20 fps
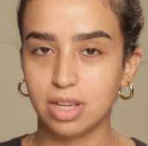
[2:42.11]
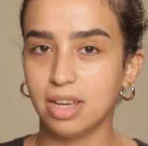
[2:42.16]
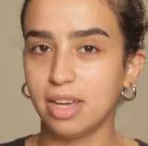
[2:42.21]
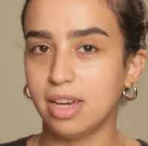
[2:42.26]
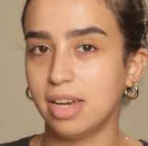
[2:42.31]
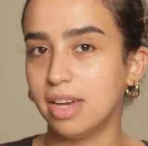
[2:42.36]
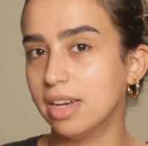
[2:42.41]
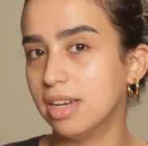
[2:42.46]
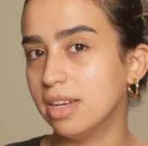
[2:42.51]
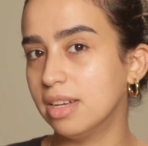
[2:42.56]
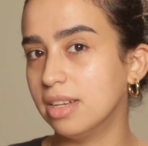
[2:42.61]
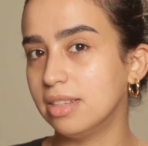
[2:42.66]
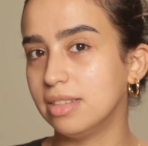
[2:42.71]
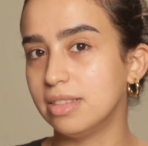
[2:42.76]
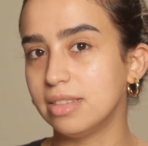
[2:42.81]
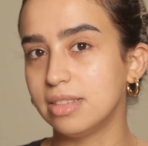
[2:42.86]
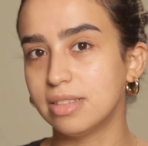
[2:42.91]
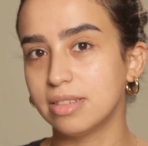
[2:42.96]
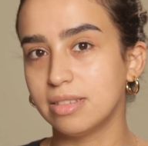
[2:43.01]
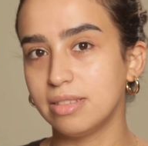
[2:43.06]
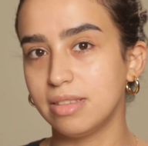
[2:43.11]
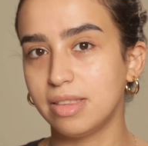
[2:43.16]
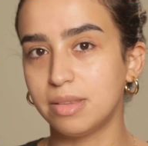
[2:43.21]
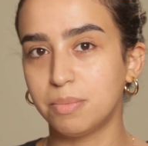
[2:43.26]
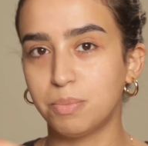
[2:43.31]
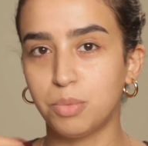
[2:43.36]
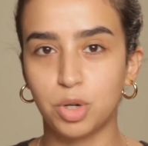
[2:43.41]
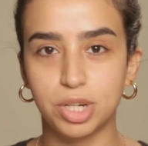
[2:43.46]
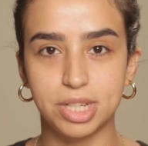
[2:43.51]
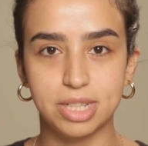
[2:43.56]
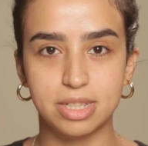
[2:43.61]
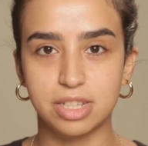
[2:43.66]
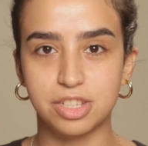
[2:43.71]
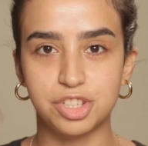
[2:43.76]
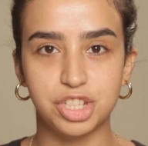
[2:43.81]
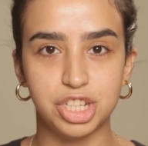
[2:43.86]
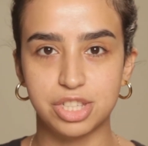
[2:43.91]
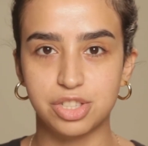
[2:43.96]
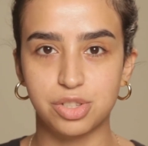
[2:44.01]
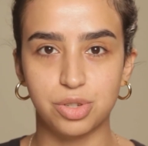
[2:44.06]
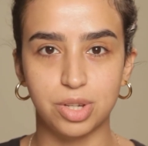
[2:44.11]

and the point is just